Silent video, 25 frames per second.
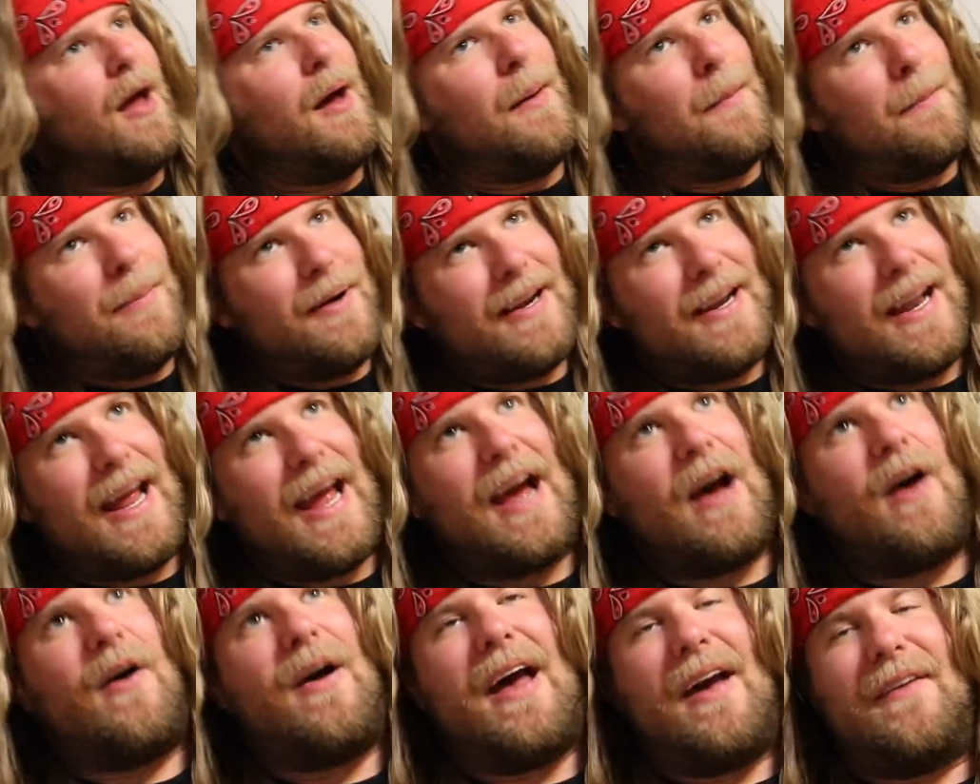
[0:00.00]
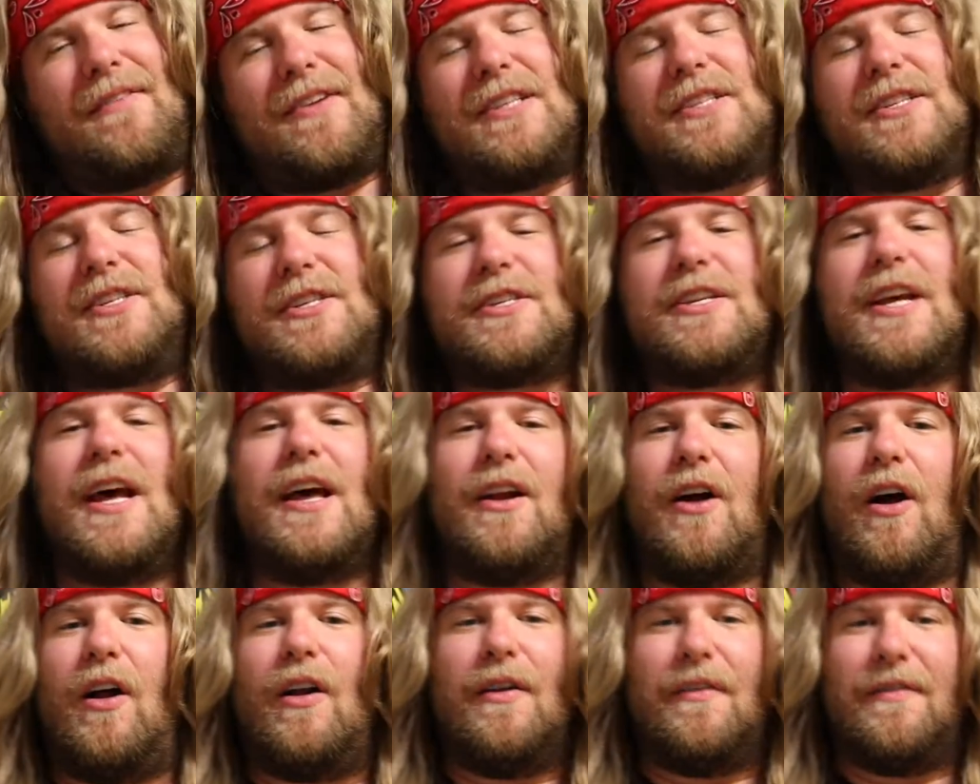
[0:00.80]
But now, having said
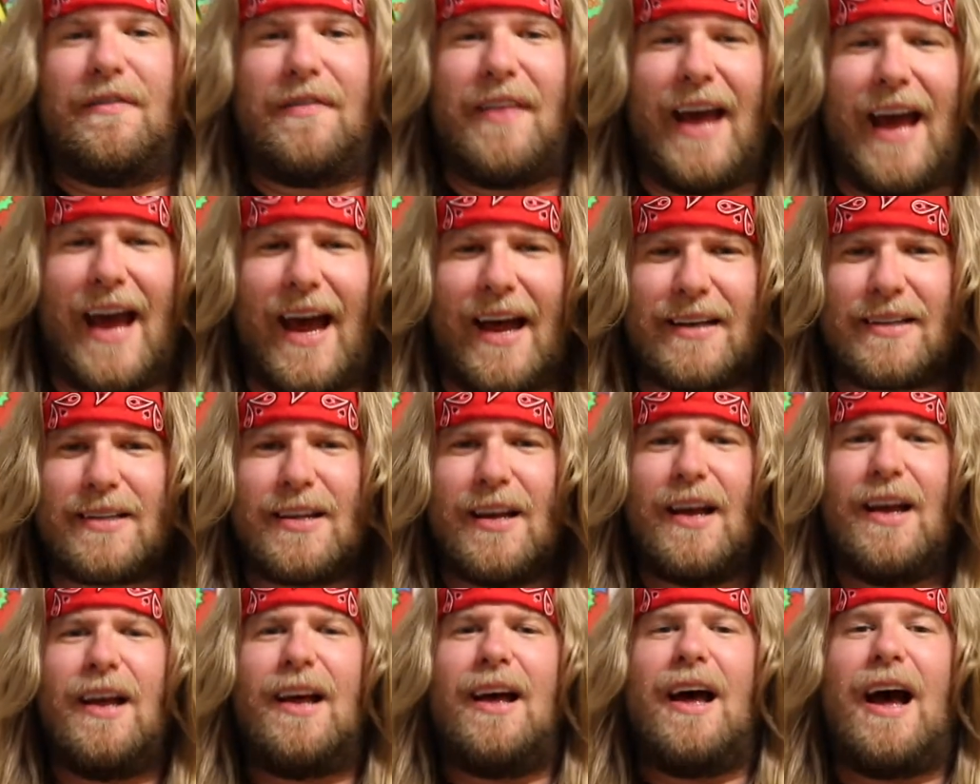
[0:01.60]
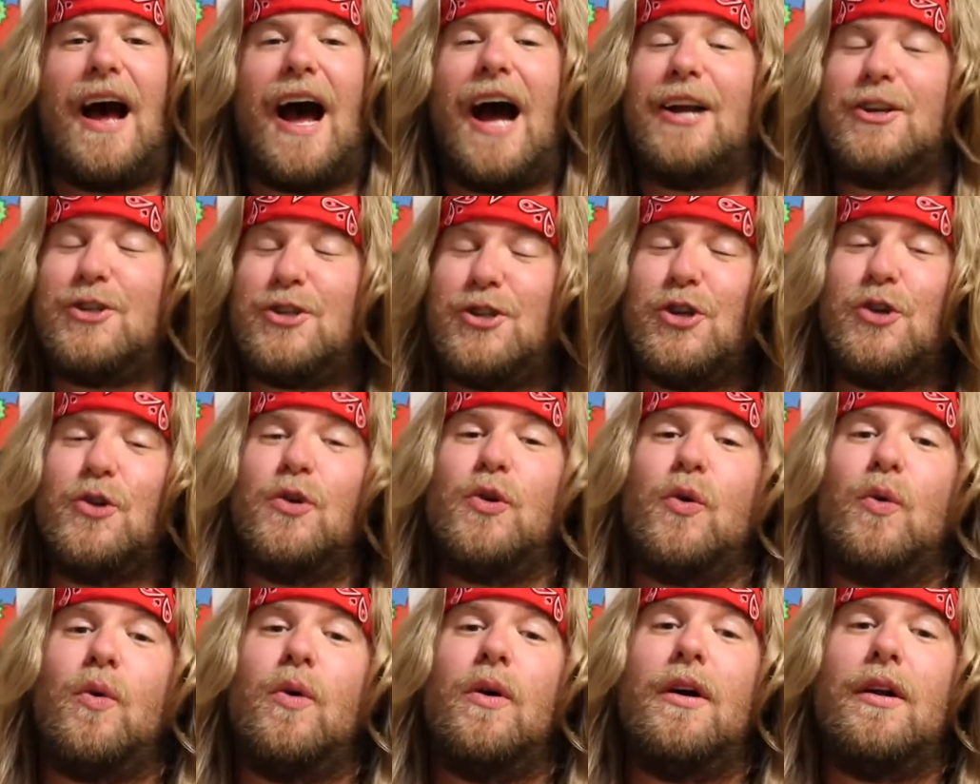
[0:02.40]
all of that, I
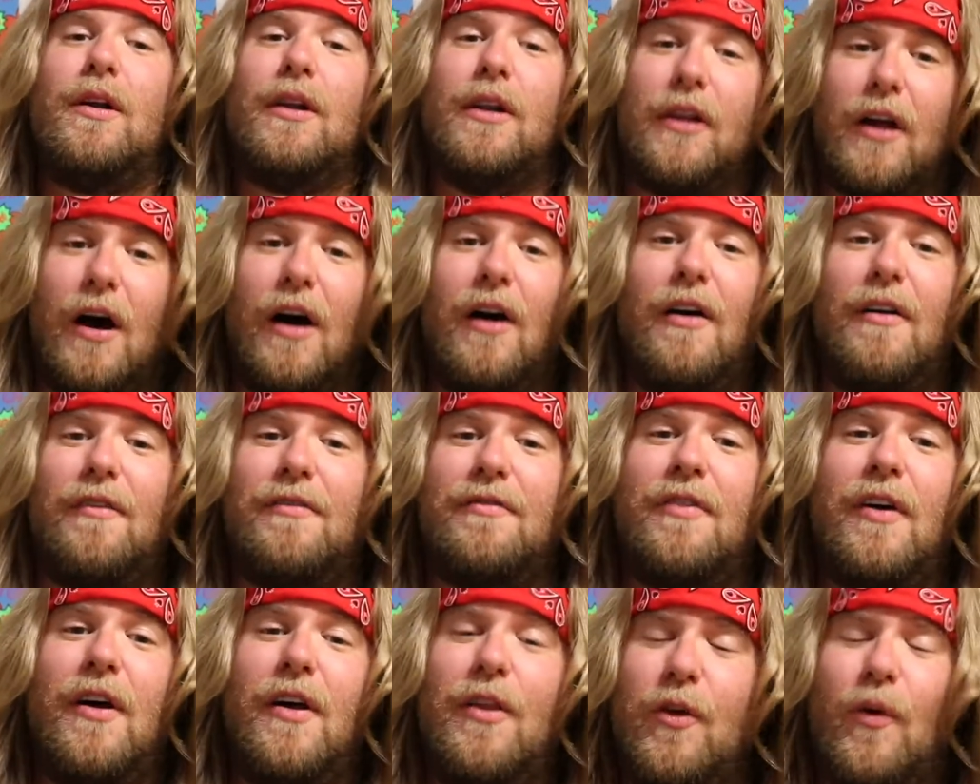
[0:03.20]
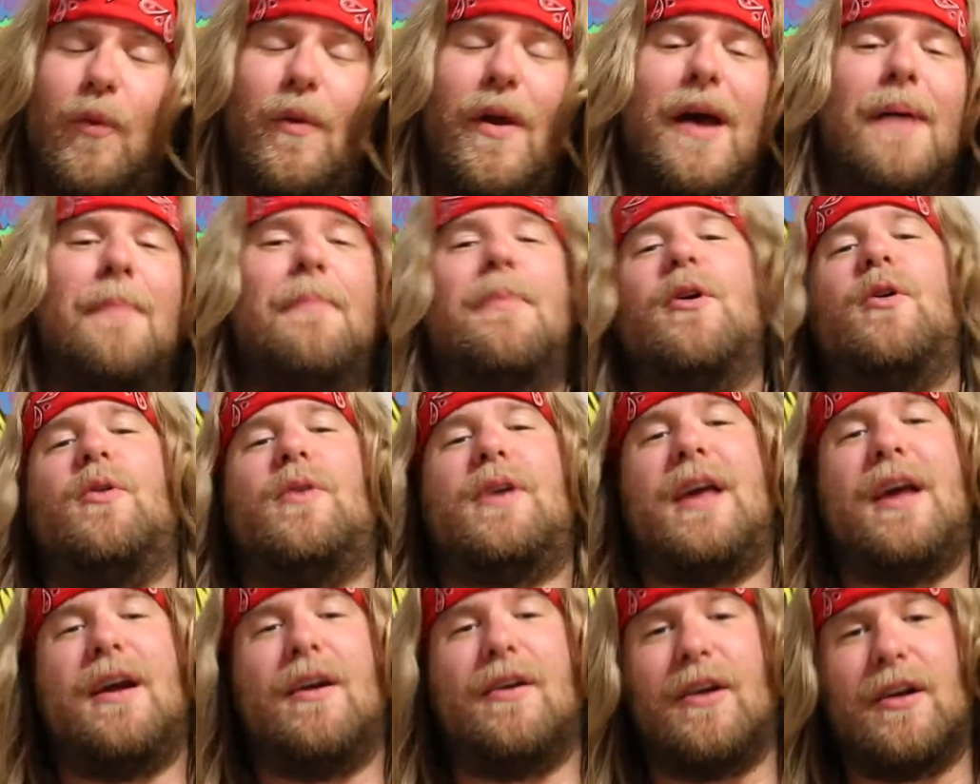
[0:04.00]
do love the Rambo
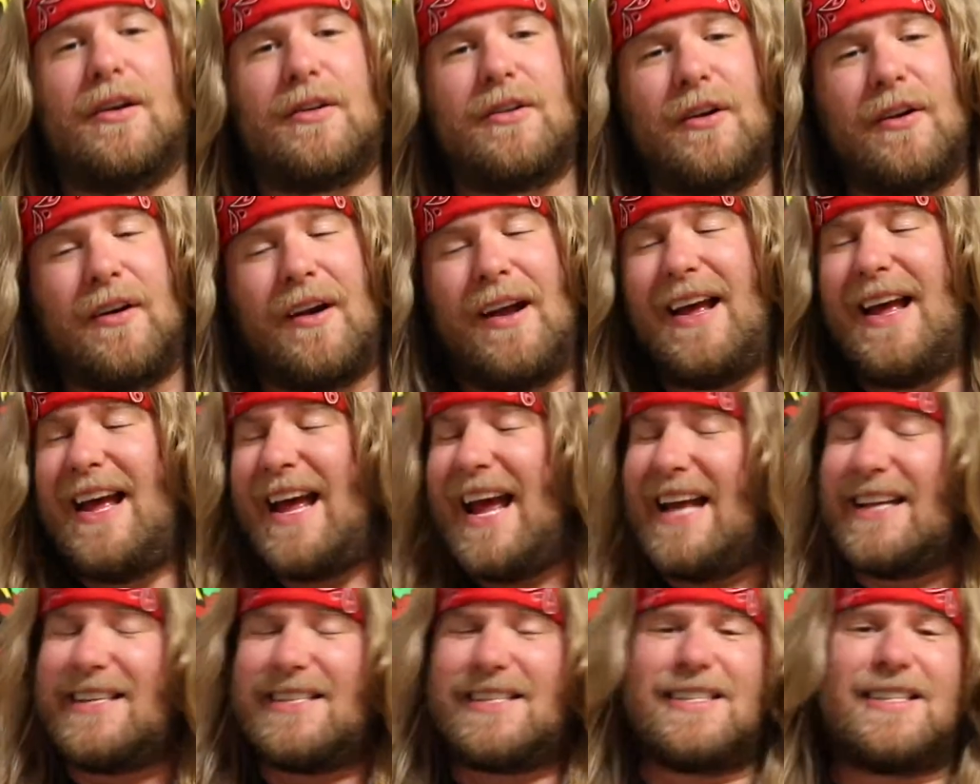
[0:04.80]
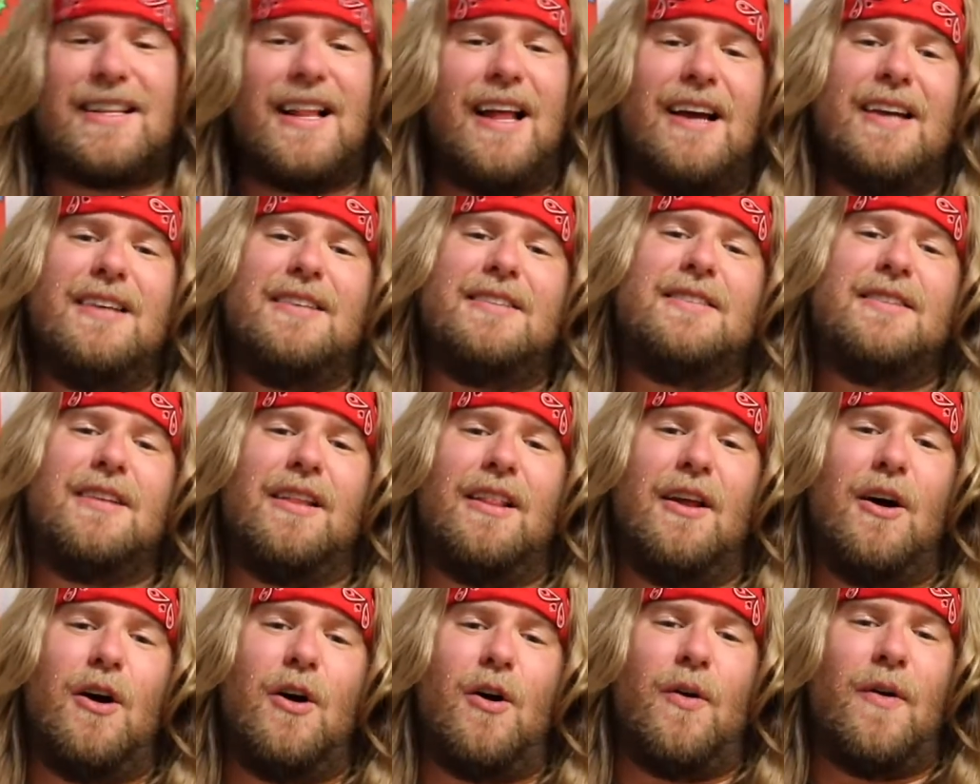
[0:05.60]
character, and Sly
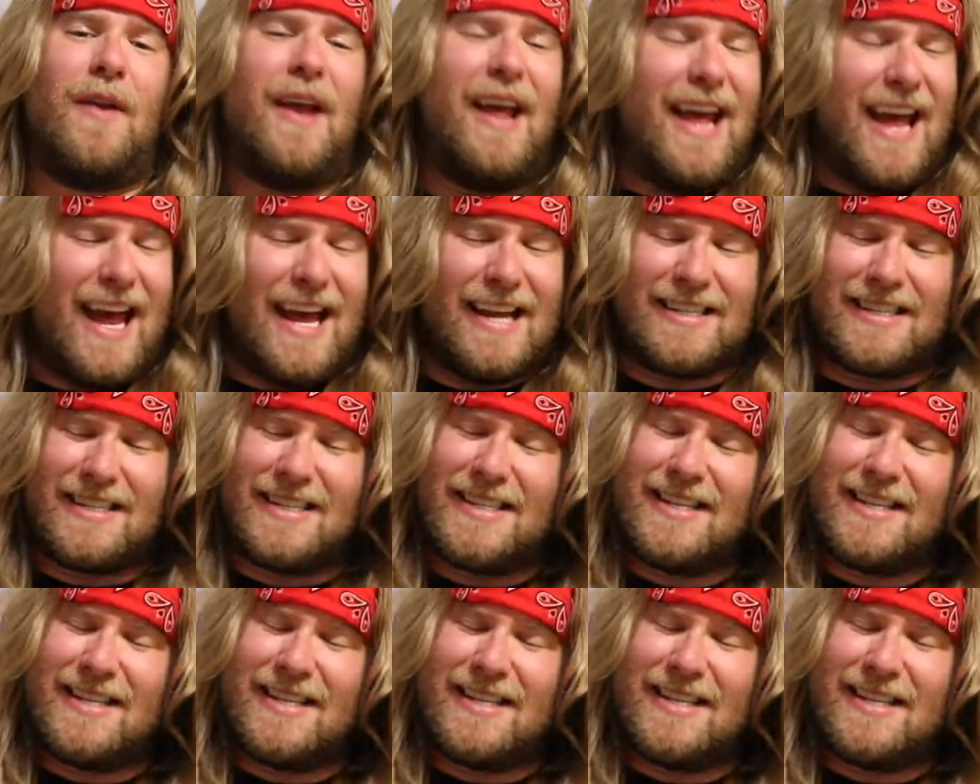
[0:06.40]
Stallone has